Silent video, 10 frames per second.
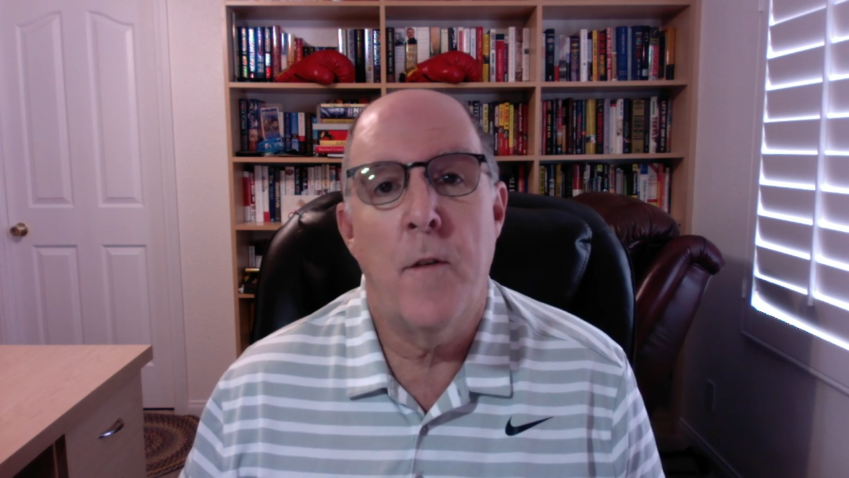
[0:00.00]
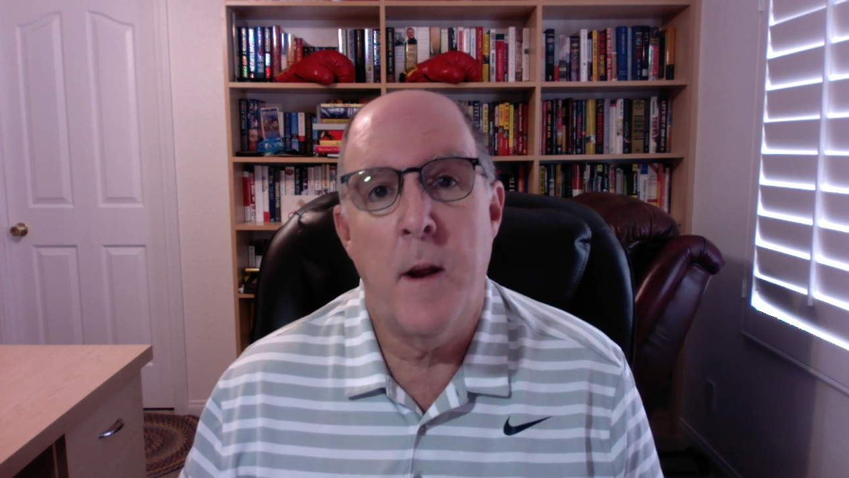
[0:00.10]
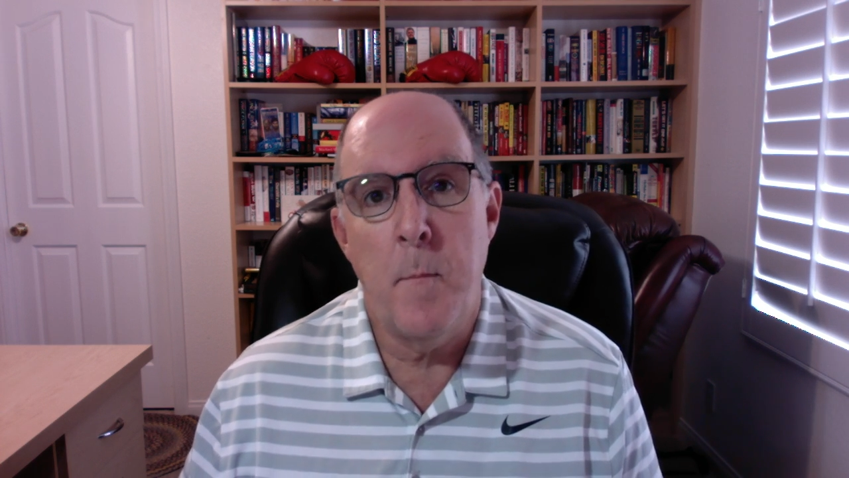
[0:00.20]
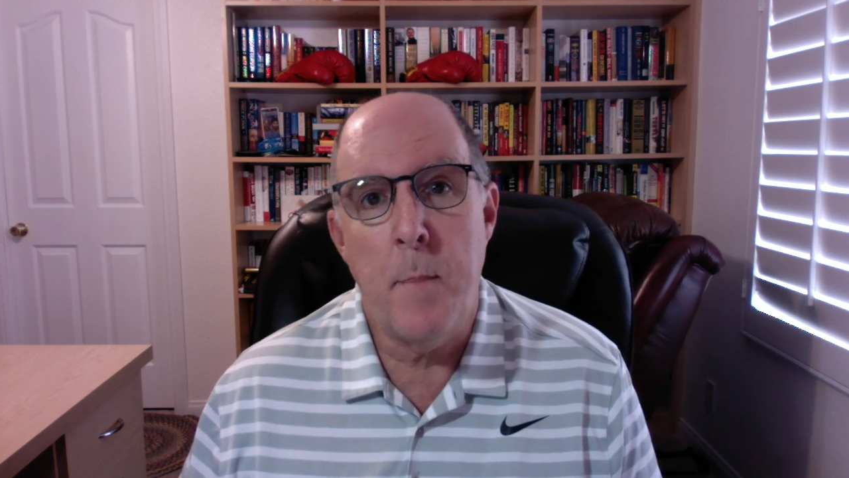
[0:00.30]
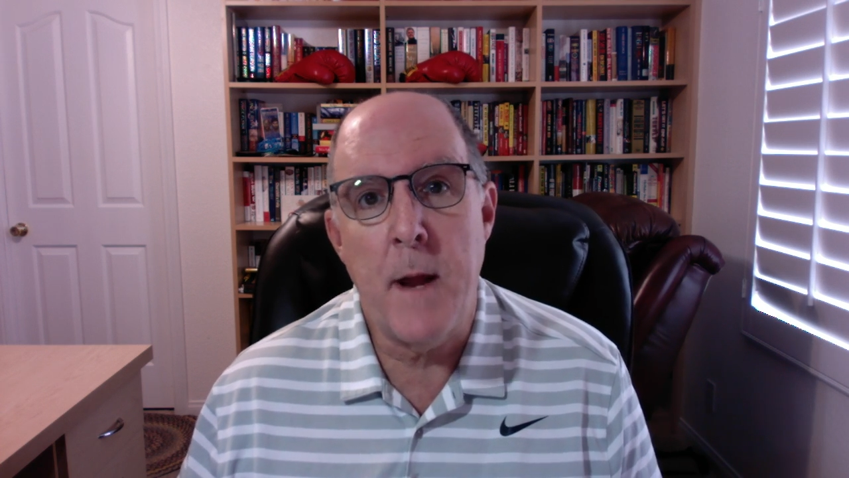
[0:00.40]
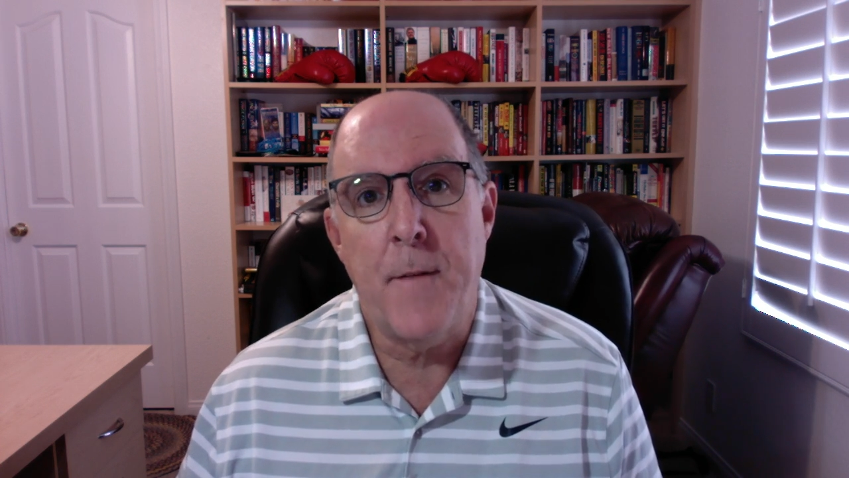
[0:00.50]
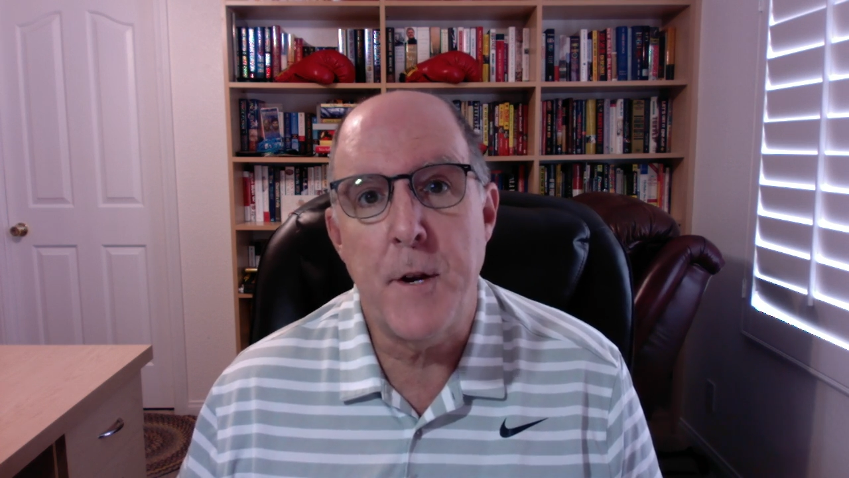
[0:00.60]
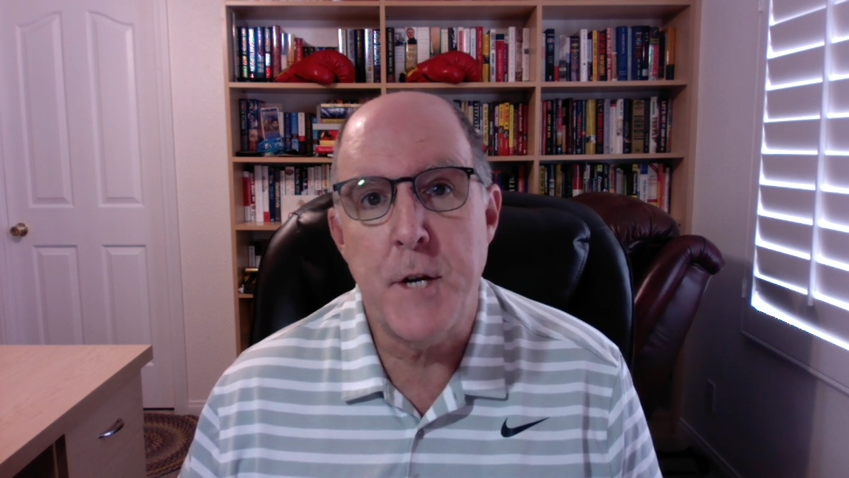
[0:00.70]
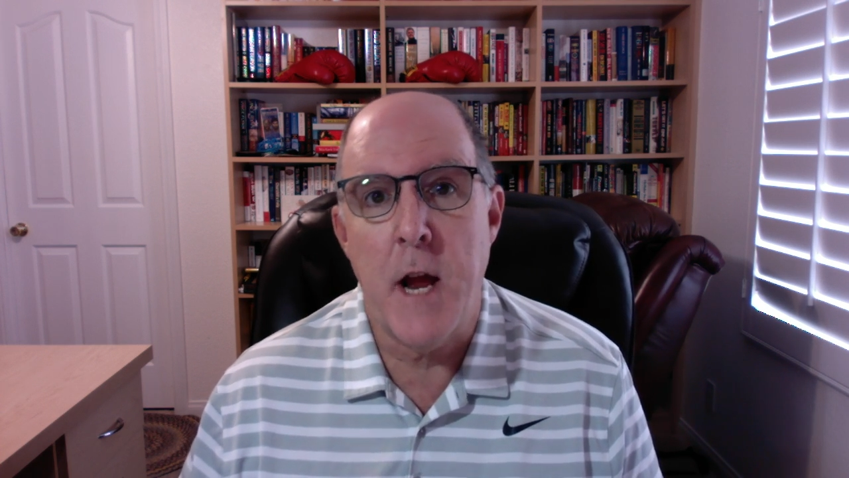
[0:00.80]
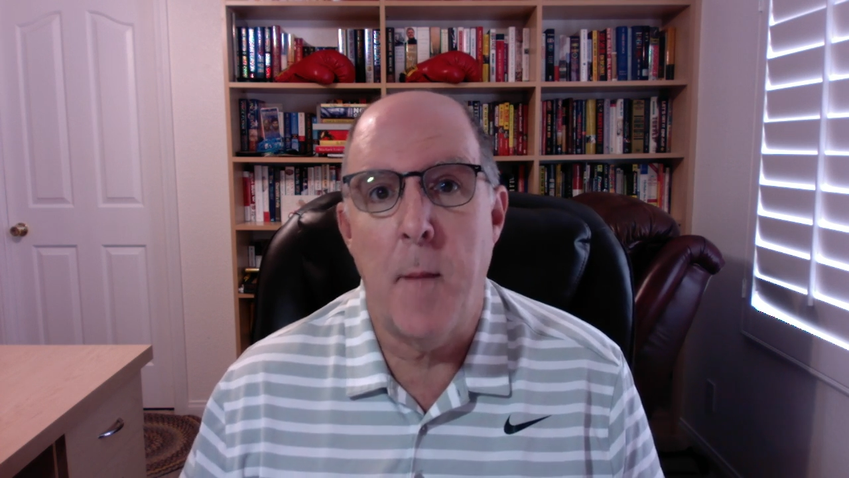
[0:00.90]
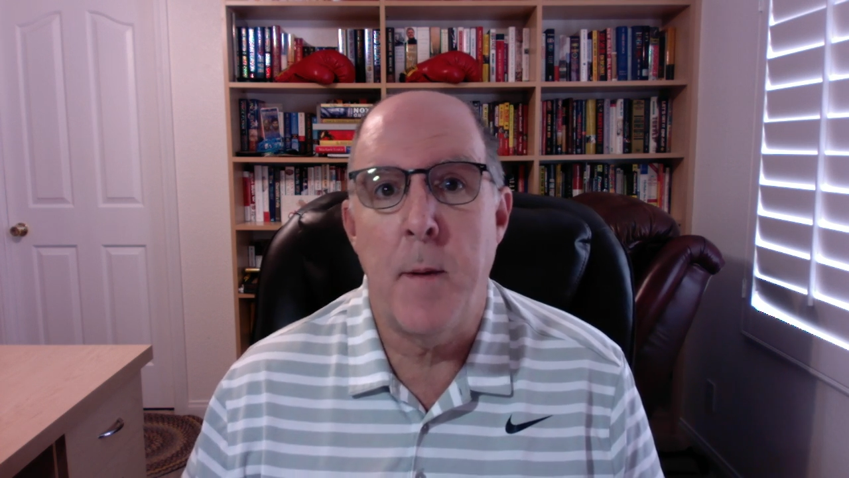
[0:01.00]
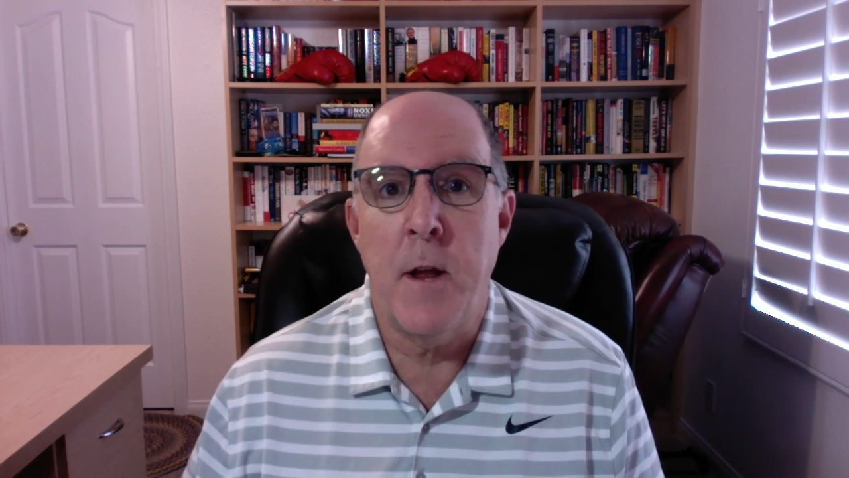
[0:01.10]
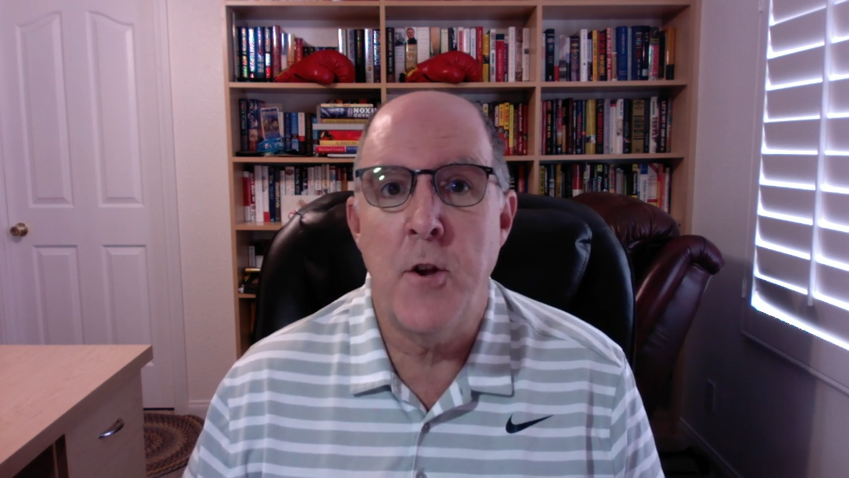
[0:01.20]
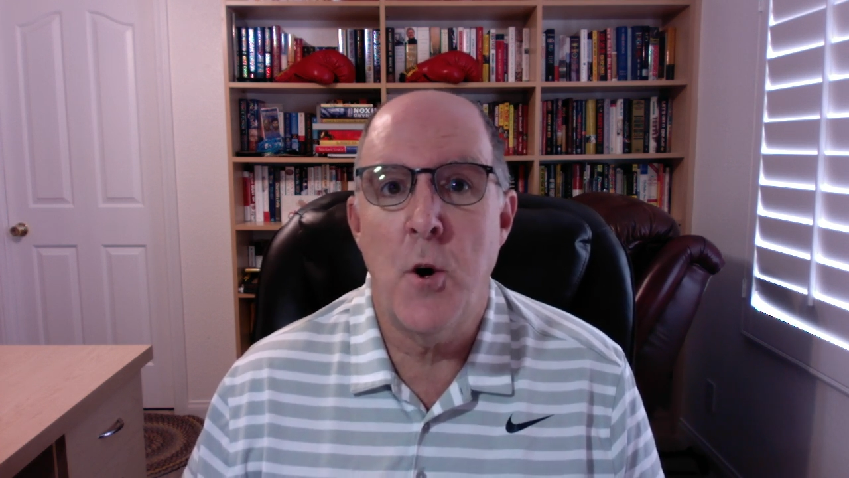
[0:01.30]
then beat the champion